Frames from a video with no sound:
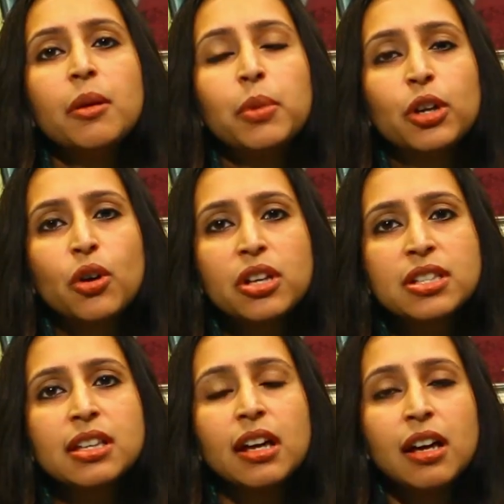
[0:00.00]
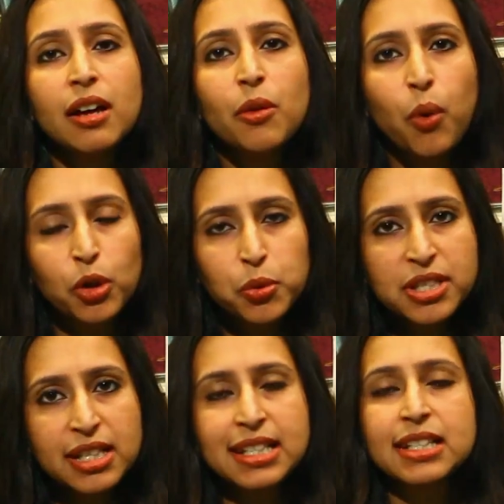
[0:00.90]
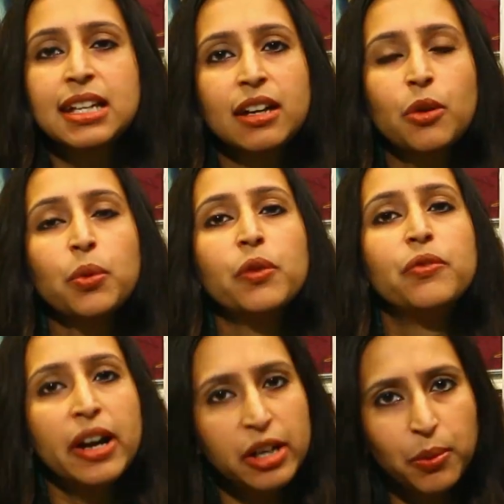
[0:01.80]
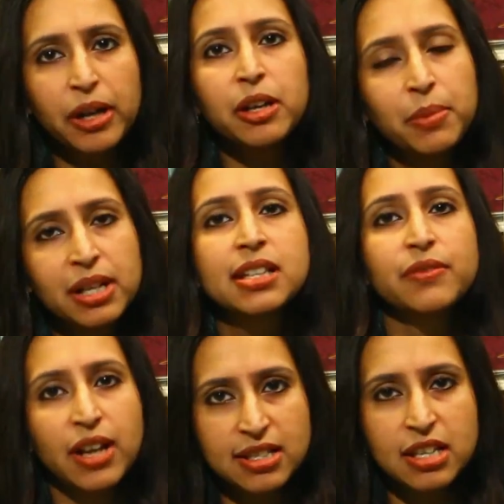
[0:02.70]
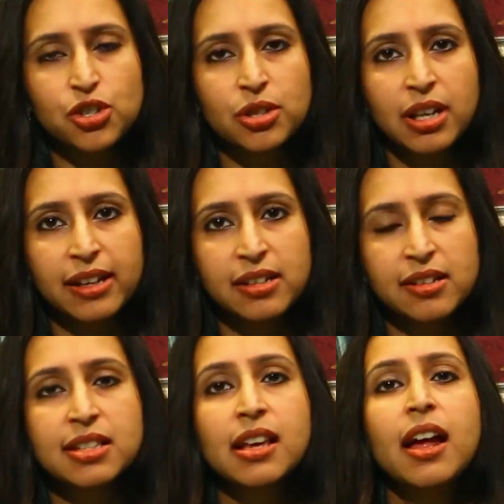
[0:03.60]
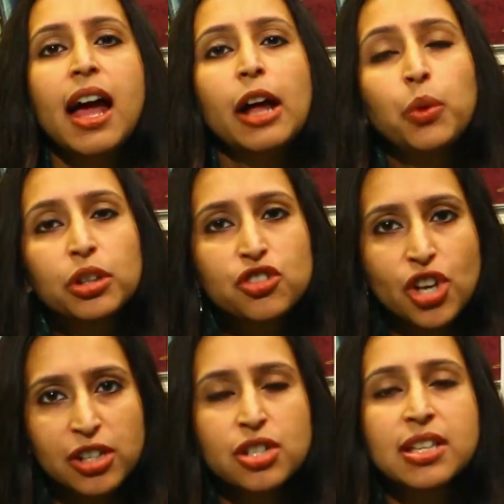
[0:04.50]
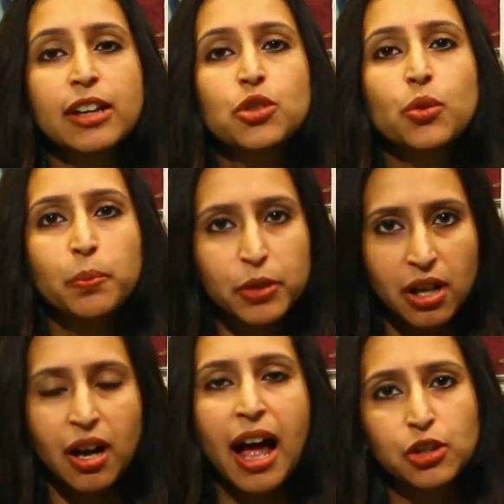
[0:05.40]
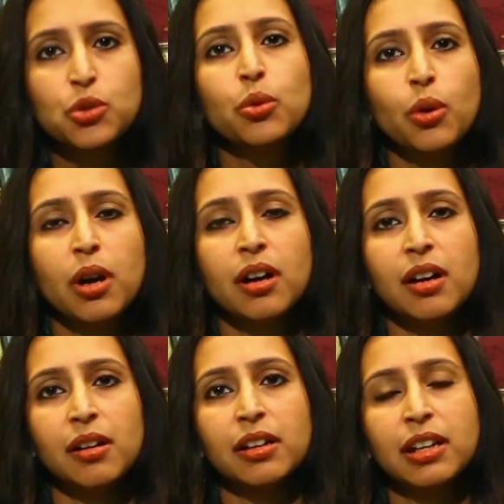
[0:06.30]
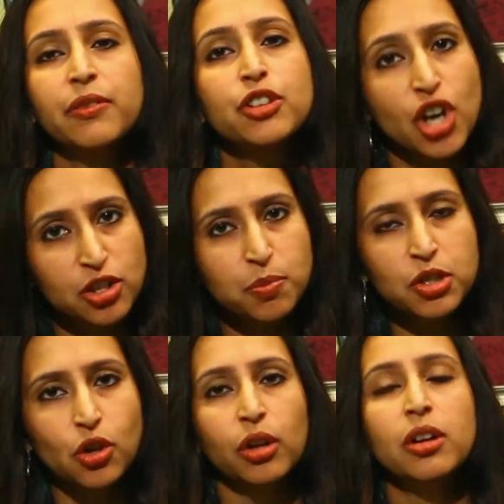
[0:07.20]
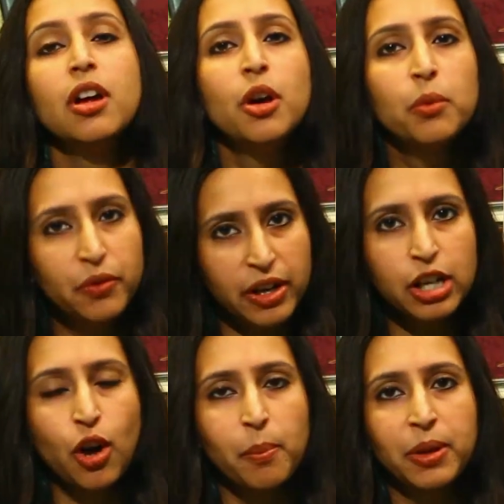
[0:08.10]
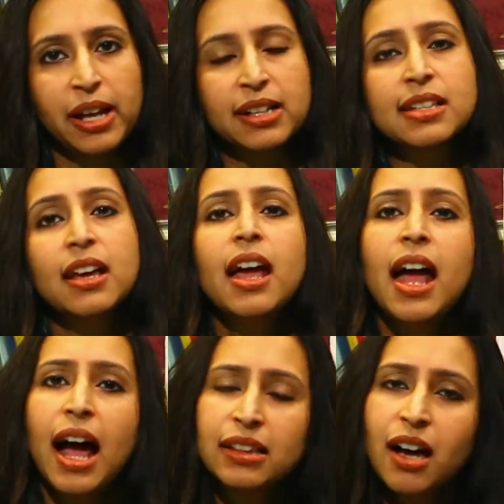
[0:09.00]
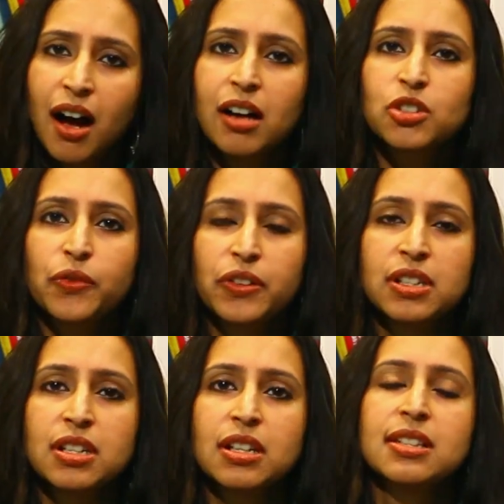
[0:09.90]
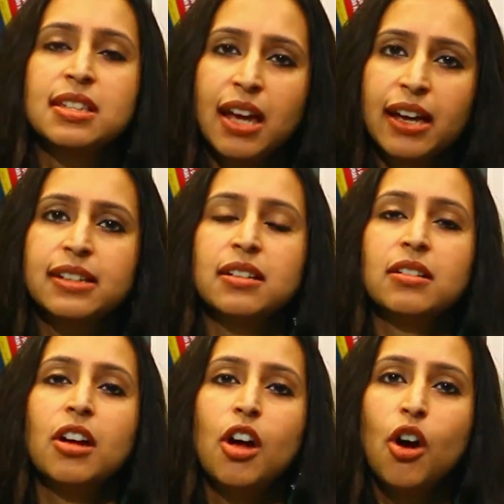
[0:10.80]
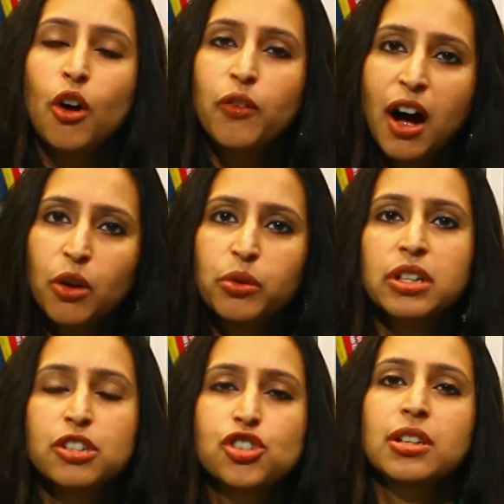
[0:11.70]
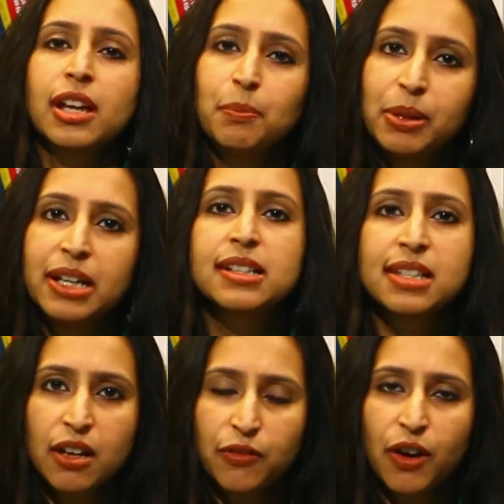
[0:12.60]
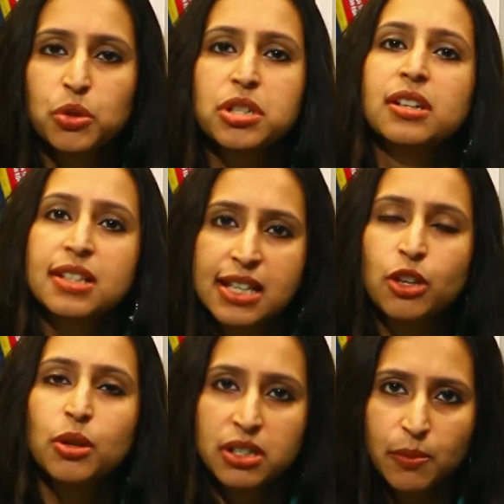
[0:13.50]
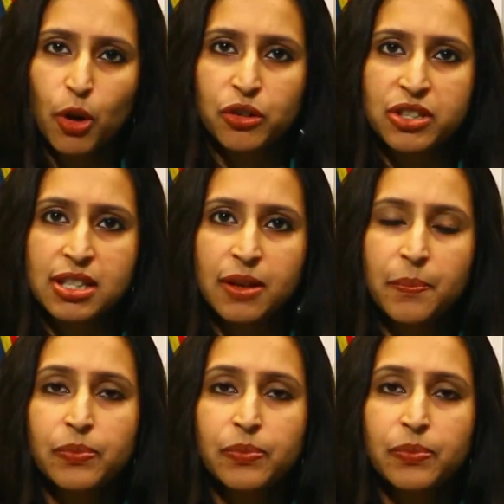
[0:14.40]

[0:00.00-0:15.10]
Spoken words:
because what was at stake were very, very big civilizational ideas, and what the judges had to give a judgment on were very complex. At the heart of it is the idea of how religion can play itself out in a secular democracy.